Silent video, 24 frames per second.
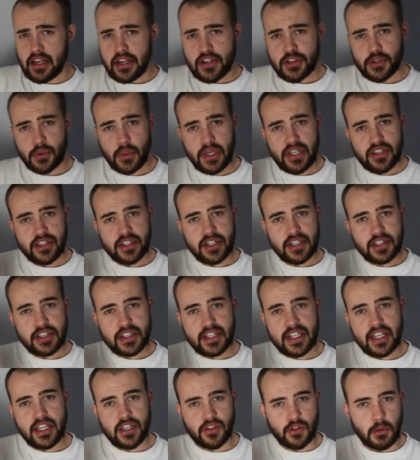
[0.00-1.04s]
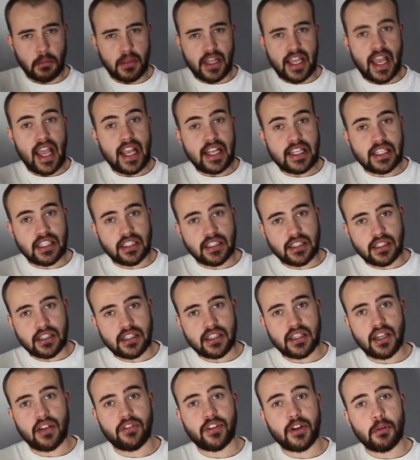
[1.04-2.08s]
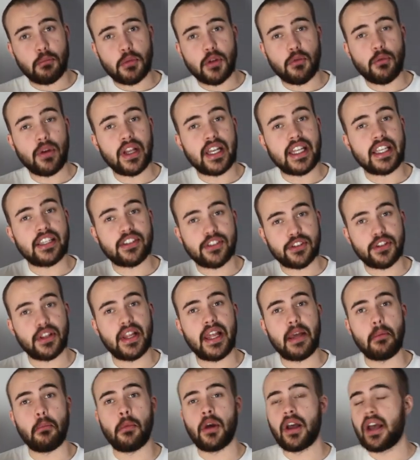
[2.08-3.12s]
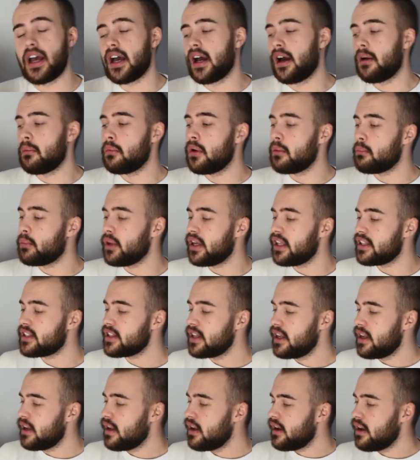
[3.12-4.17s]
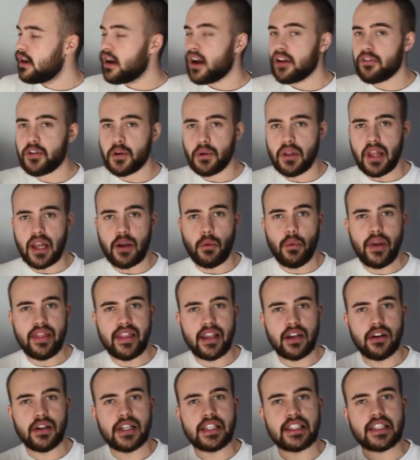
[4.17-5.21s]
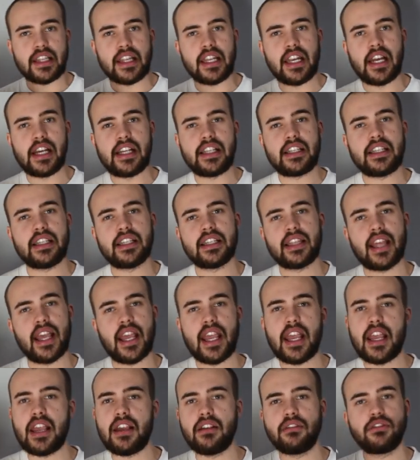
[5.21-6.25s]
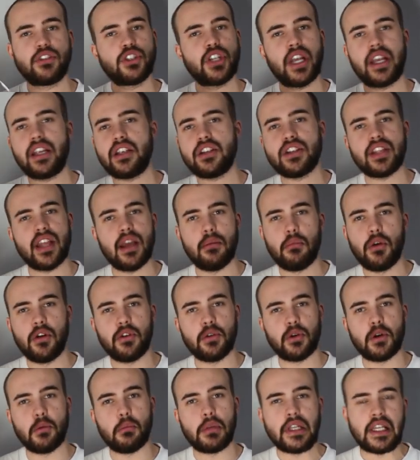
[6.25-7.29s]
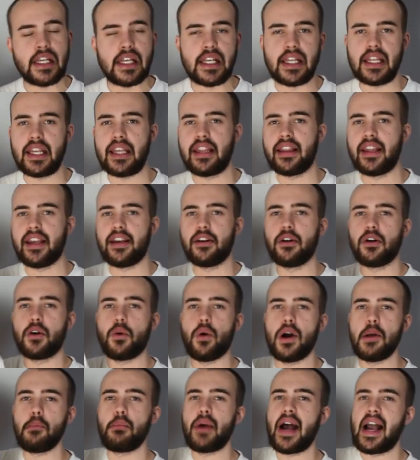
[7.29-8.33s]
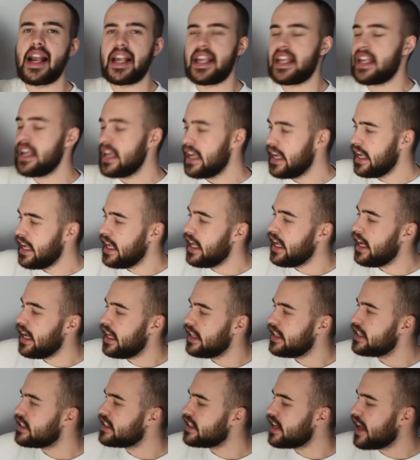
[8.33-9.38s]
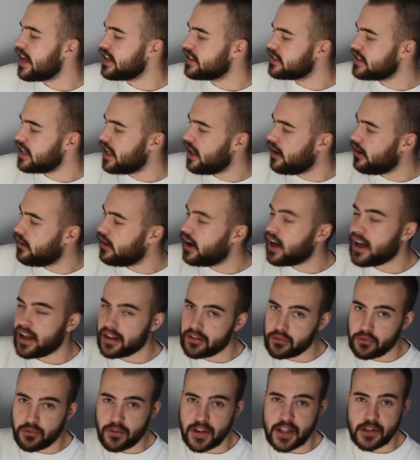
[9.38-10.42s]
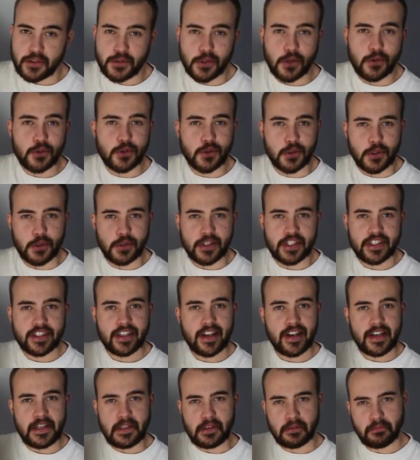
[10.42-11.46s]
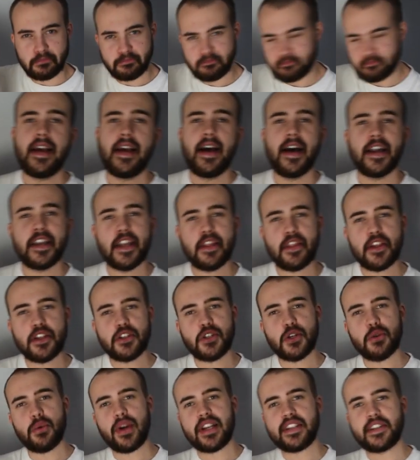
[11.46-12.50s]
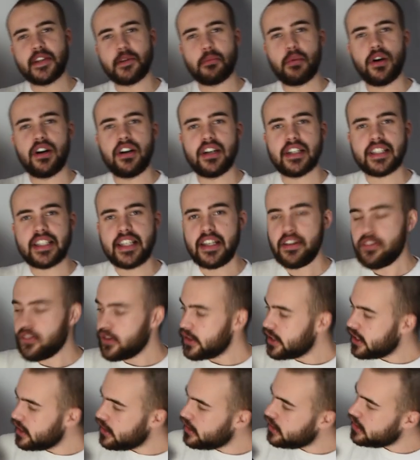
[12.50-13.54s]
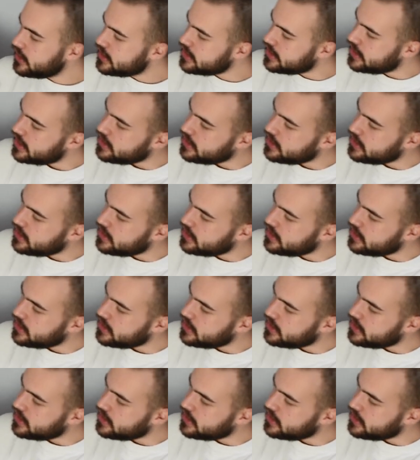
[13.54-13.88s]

Screen Stars tees from the 80s and stuff can be really slim, um, but I feel like when they got into the 90s, they changed their model completely and they got quite baggy. Uh, this is XL and fits true to size. Another Jurassic Park tee for the lot.